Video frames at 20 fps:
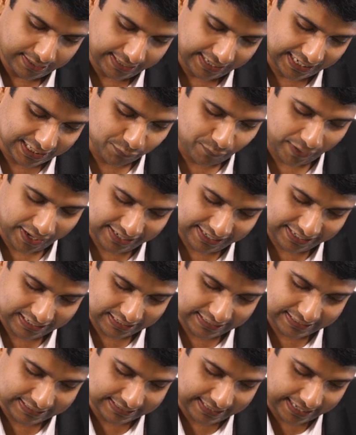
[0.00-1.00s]
It's very
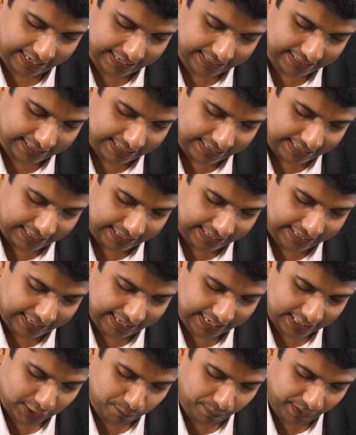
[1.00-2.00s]
clear that
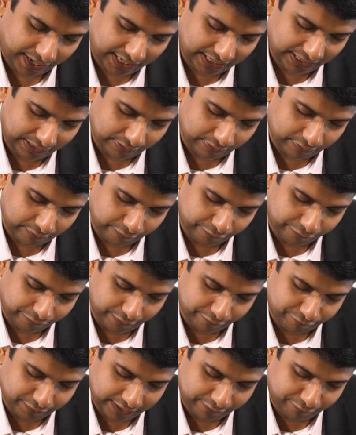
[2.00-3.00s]
he has paid
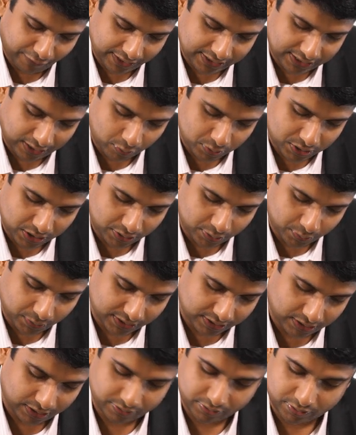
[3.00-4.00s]
55,000
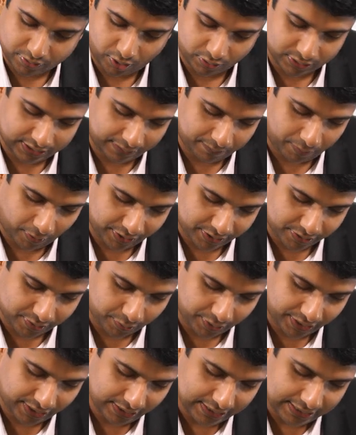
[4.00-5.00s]
towards, not that point,
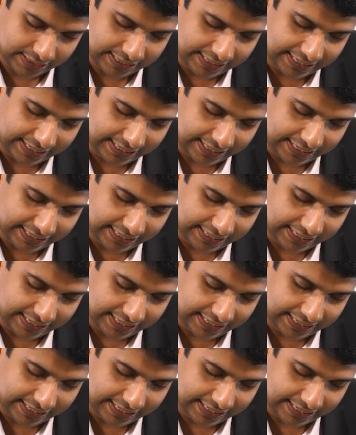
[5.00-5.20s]
sorry.